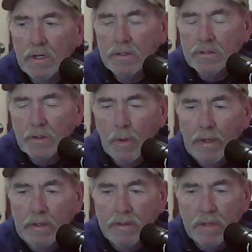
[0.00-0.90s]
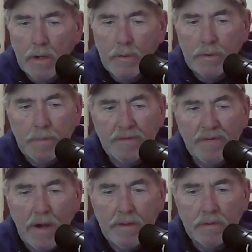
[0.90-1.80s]
So I talked with my
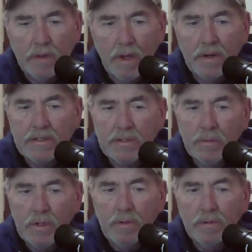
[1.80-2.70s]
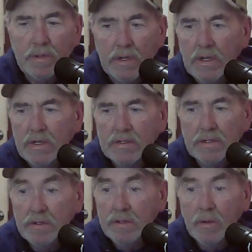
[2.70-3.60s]
father in law and I said, What do you think? He said,
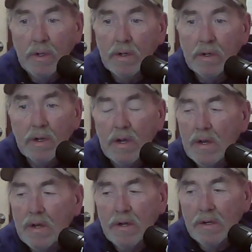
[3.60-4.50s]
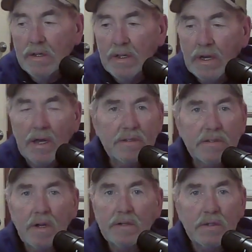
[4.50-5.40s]
You know, Eric, you got to
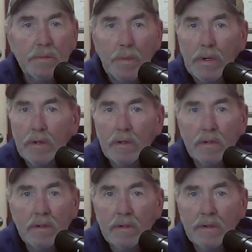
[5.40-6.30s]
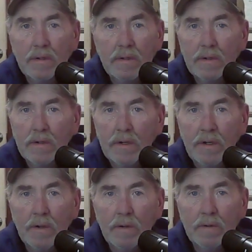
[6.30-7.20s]
start somewhere. You
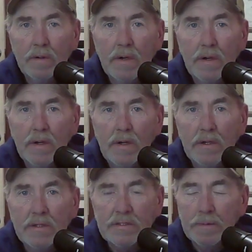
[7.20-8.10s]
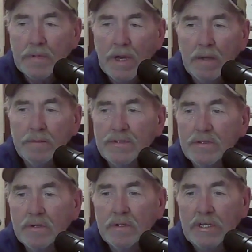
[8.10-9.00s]
know, sometimes
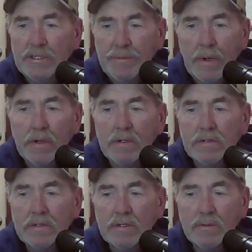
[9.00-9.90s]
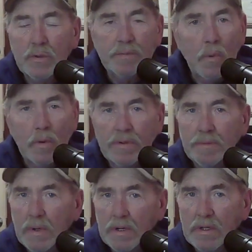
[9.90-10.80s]
experience is worth more than
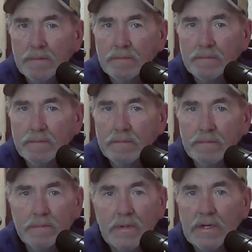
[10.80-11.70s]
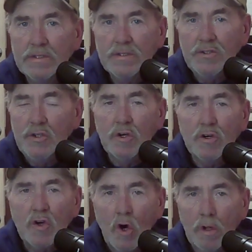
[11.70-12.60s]
money, it's your
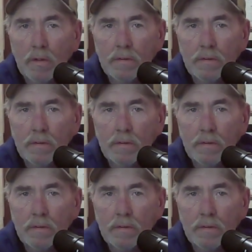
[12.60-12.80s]
call.